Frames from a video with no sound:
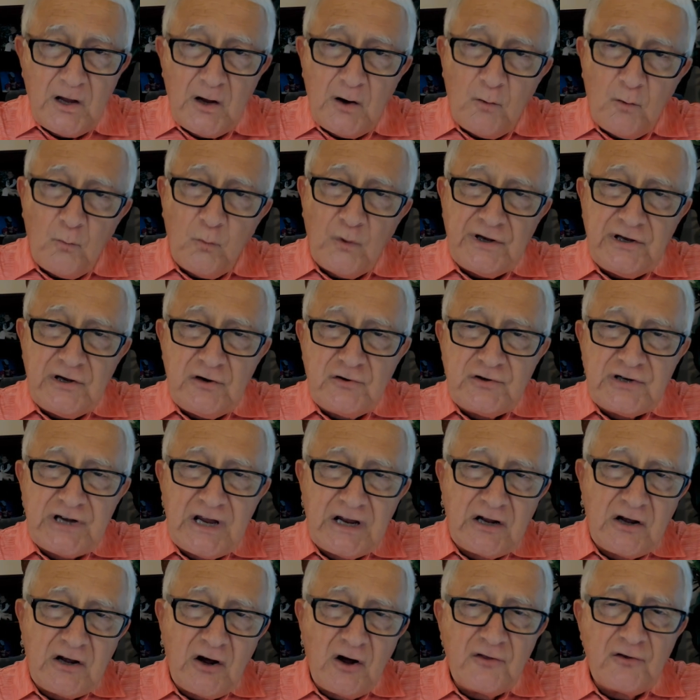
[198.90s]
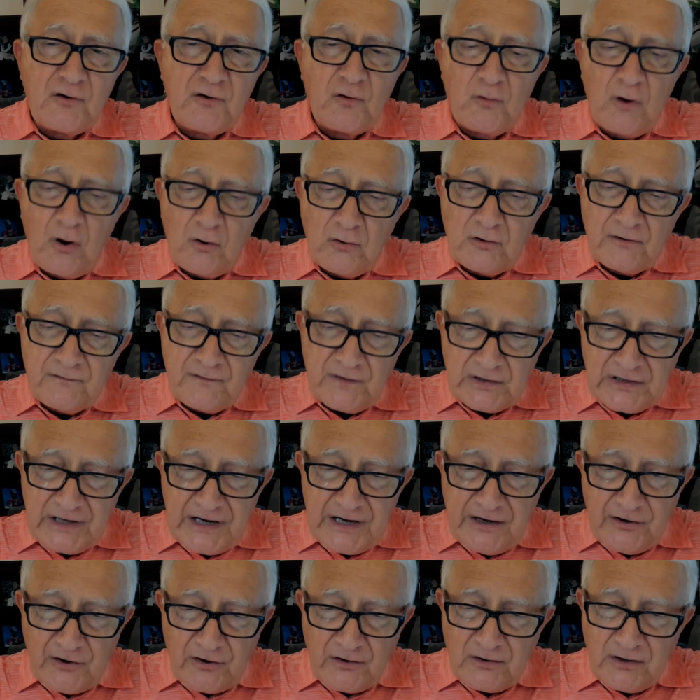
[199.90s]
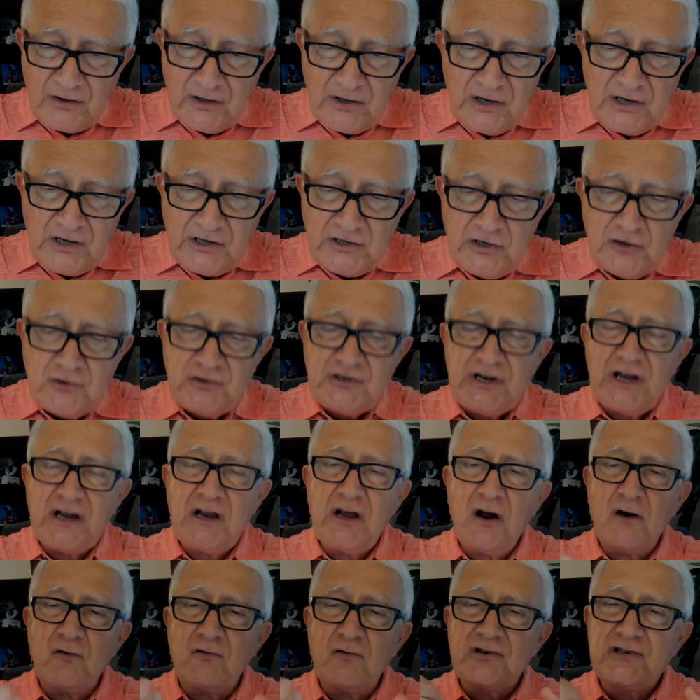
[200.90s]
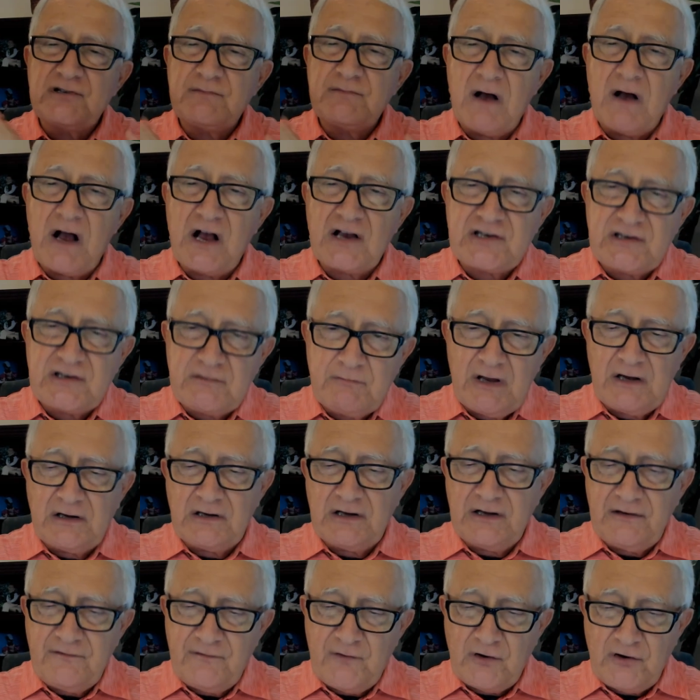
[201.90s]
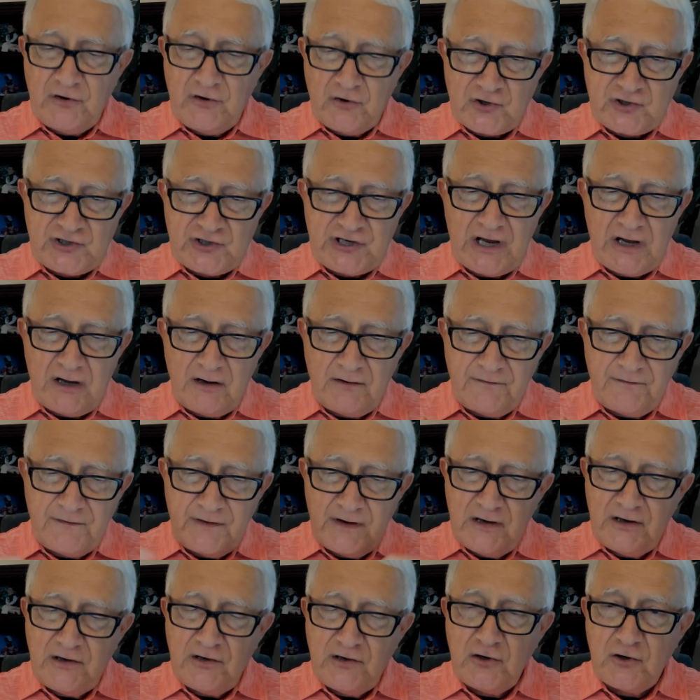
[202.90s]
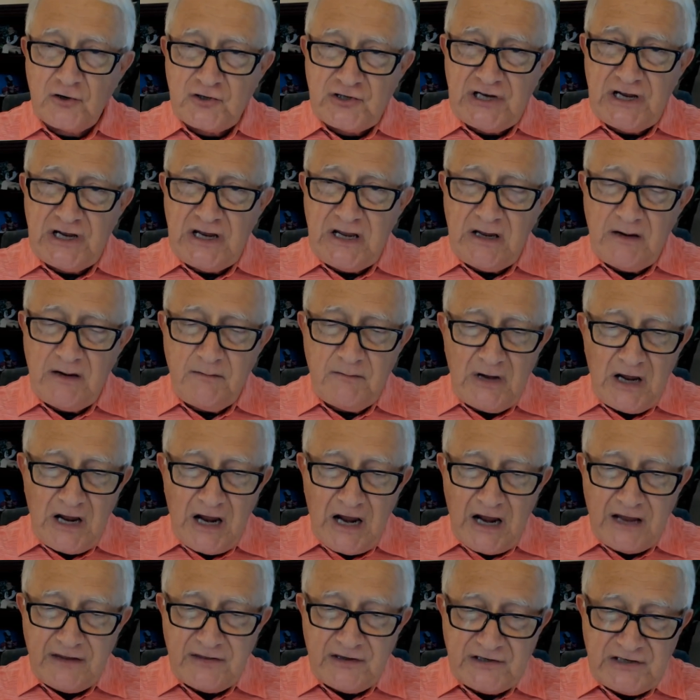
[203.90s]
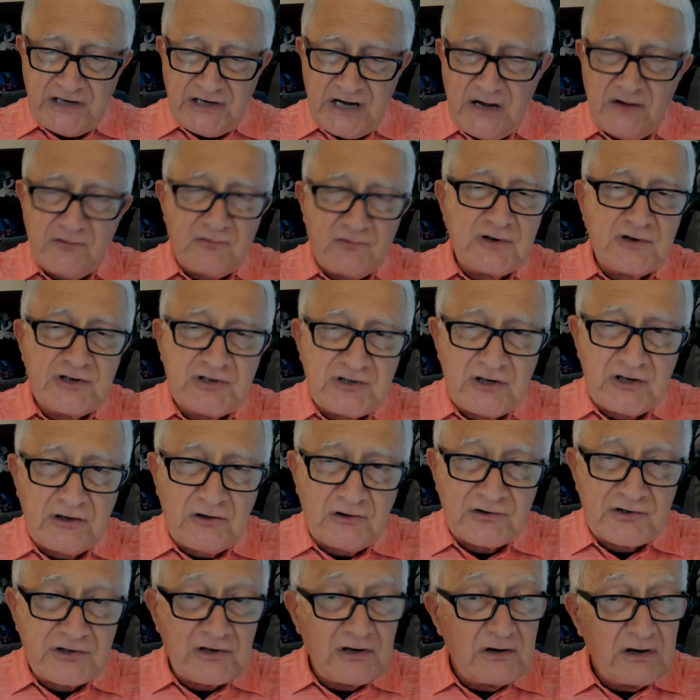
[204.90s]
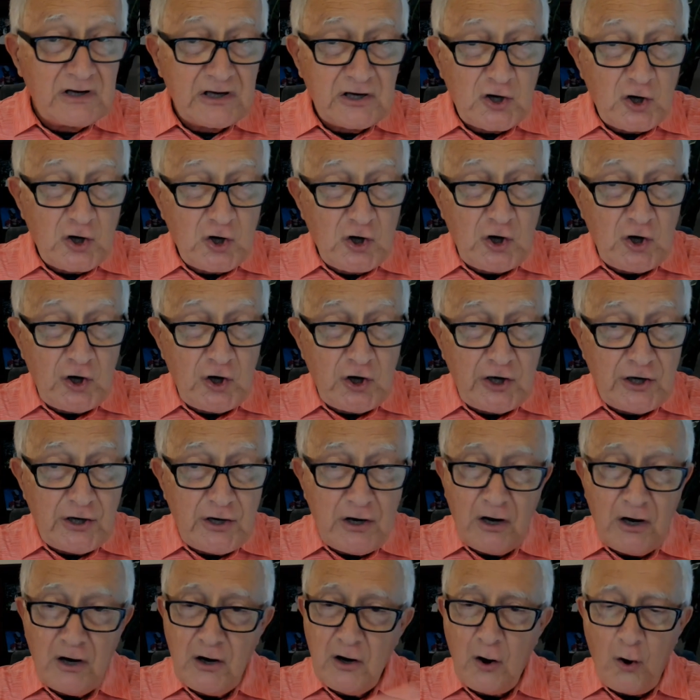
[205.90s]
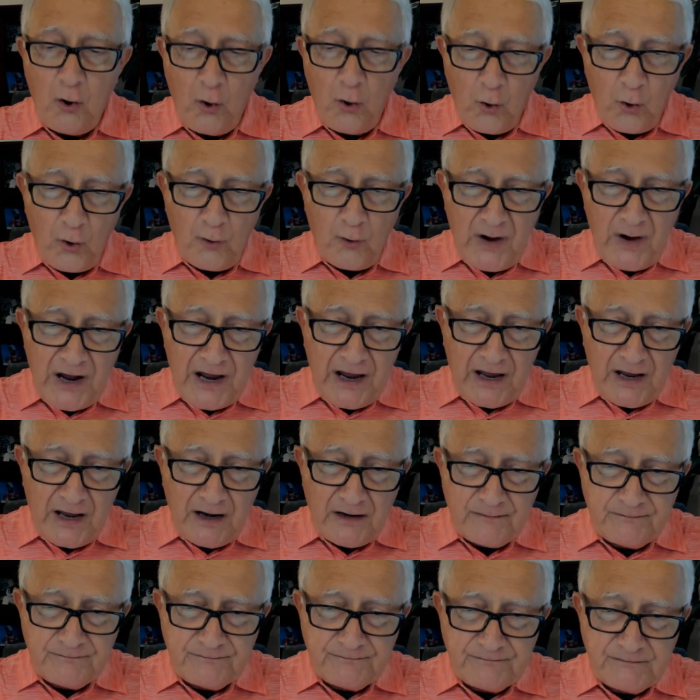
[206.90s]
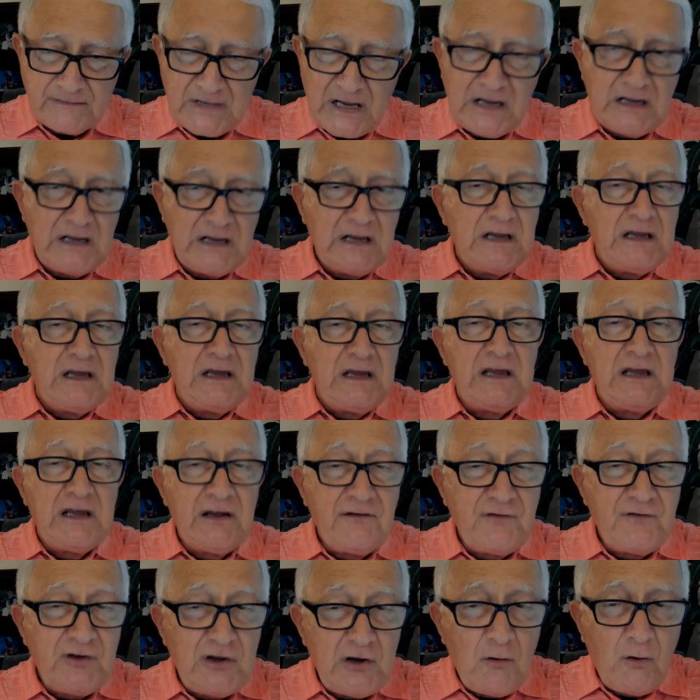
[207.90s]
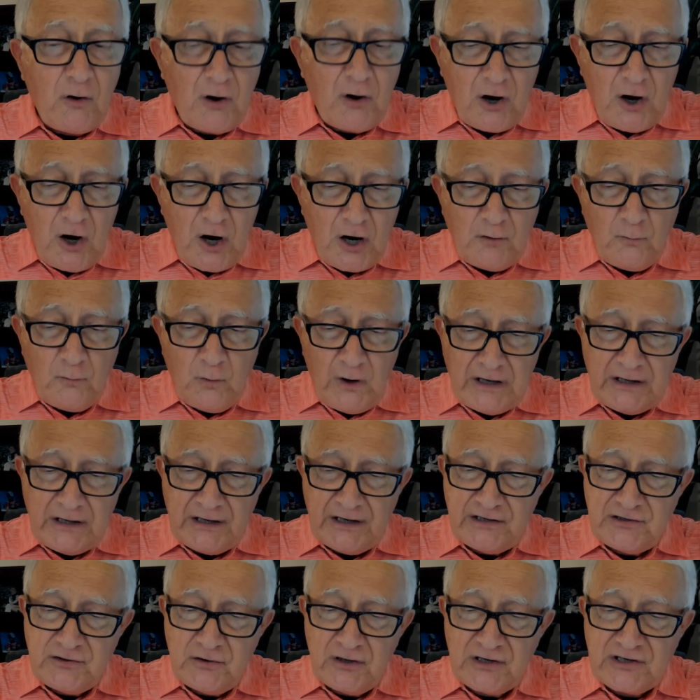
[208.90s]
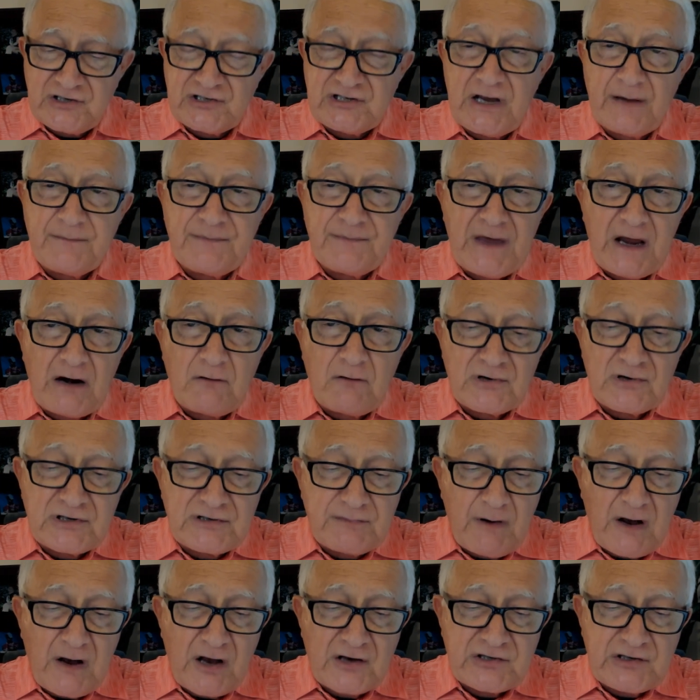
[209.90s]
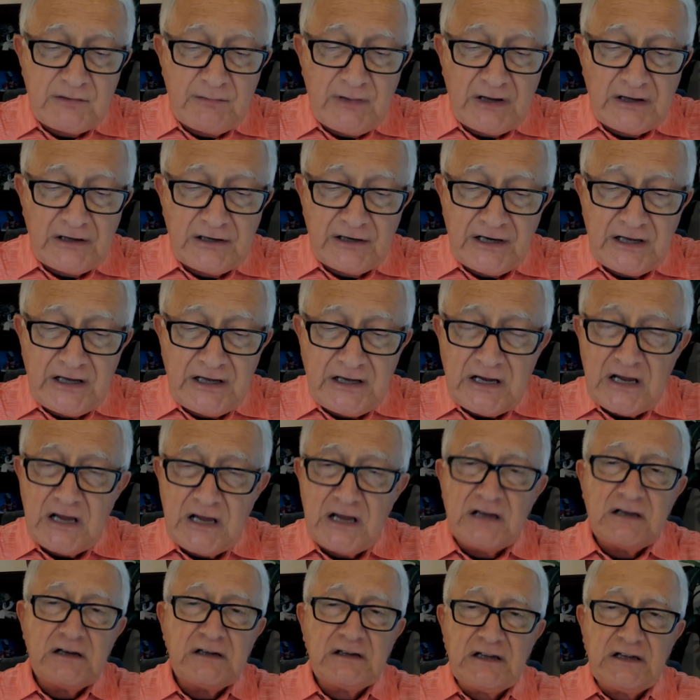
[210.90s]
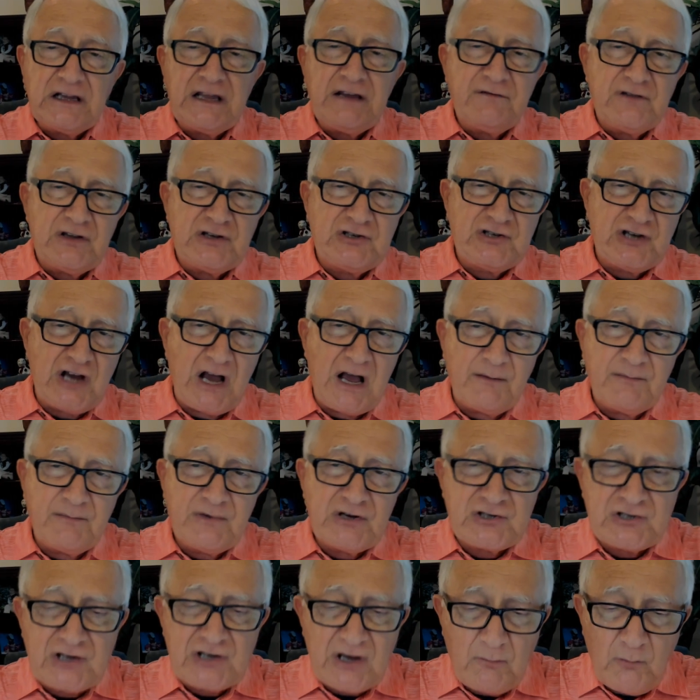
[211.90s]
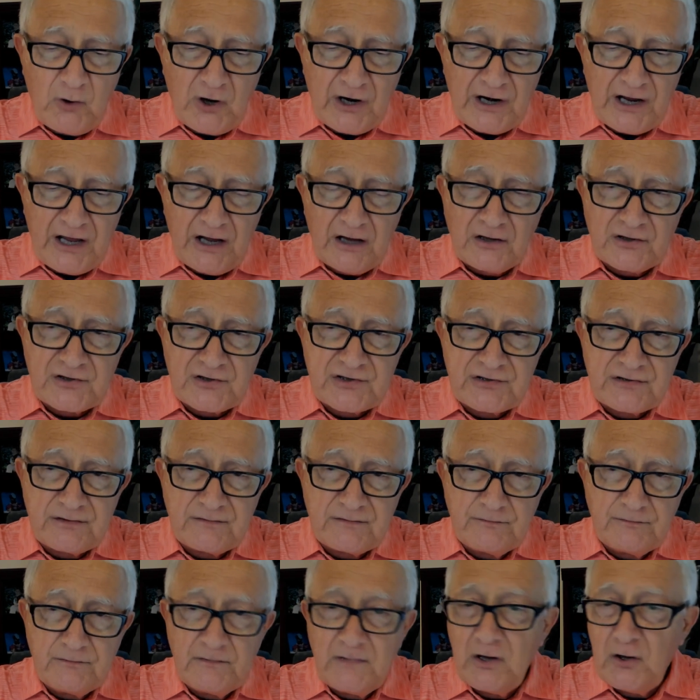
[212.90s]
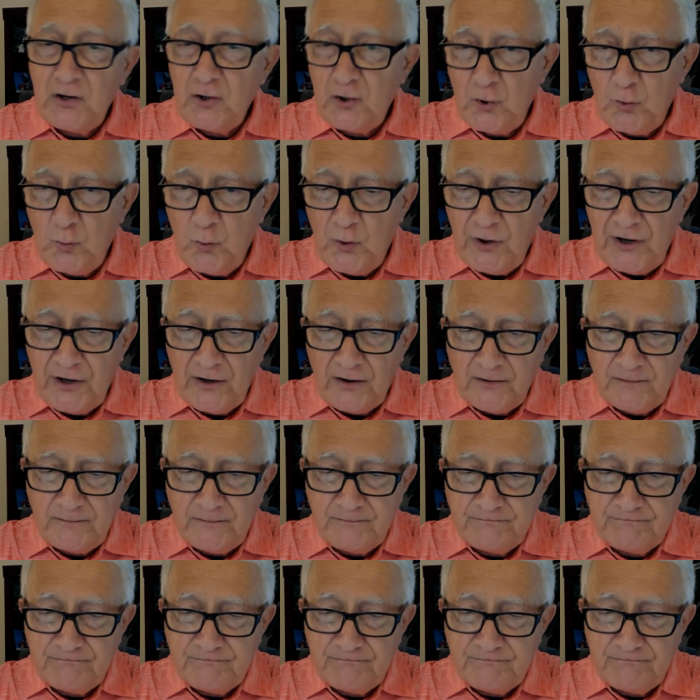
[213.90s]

When you take on the role of a leader, you take on responsibility for yourself, your team, and the team's results, good or bad. If you are unwilling to accept that responsibility, leave the job to someone else who will.